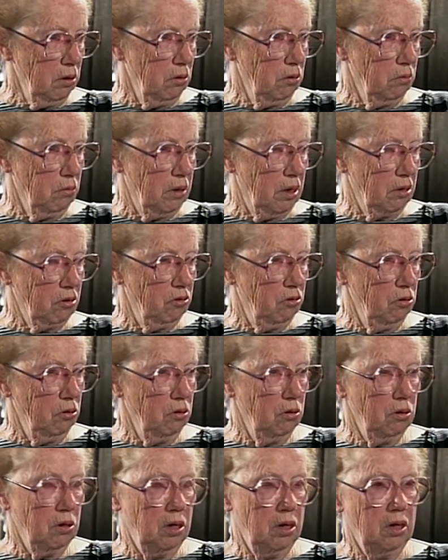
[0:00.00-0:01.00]

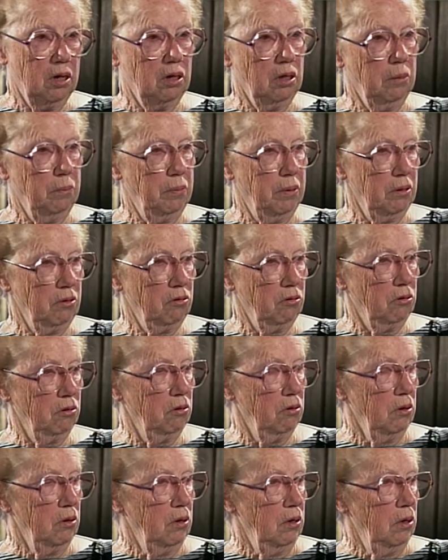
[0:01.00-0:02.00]
direction, and the
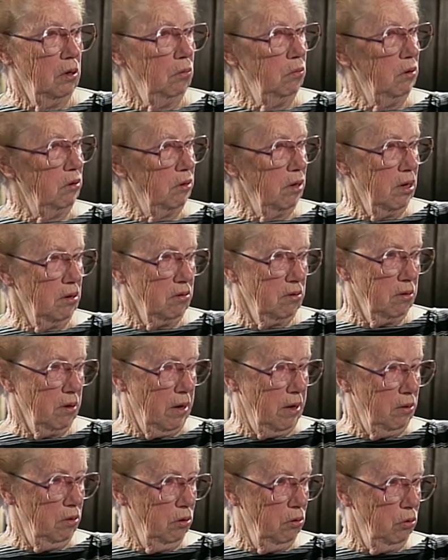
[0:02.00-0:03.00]
bus was
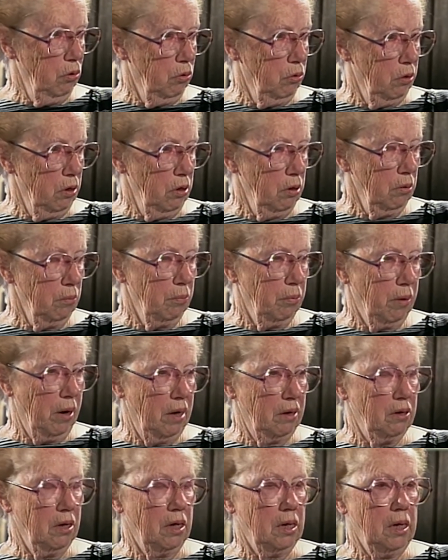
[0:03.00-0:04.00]
outside the door,
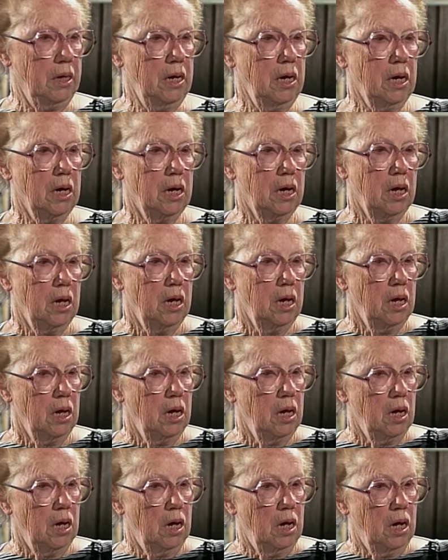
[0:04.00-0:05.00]
practically.
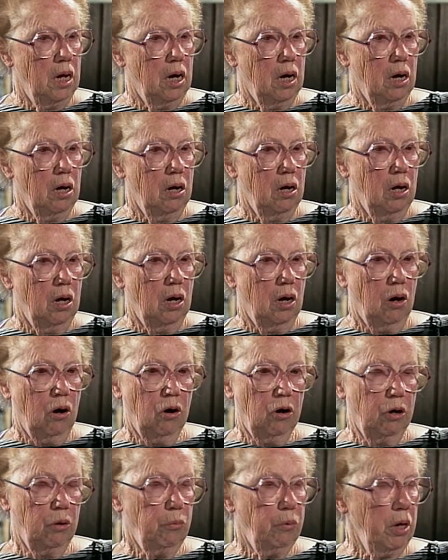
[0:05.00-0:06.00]

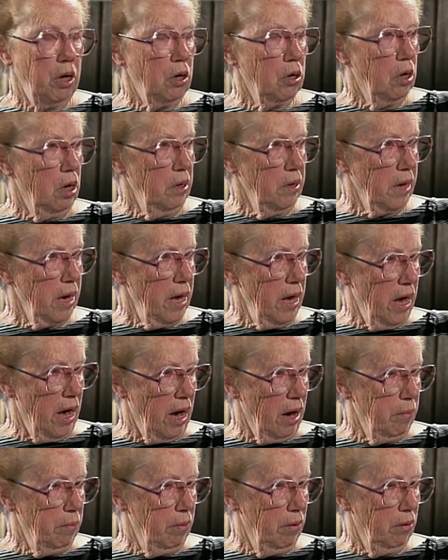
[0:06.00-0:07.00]
Or we called a
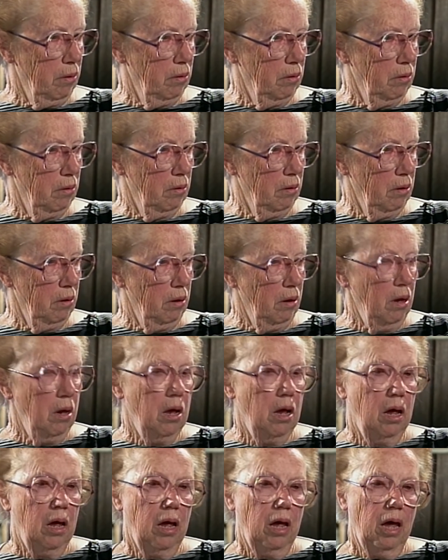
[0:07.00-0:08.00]
cab.
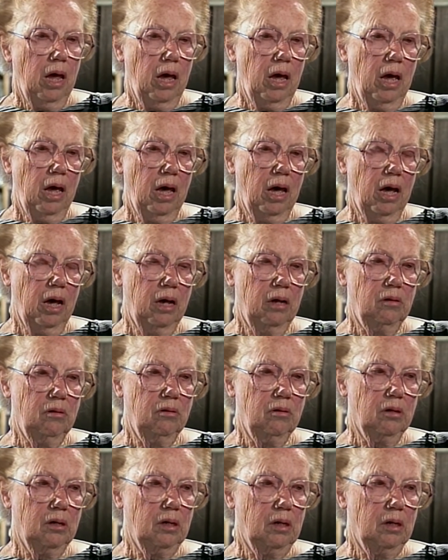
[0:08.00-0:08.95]
And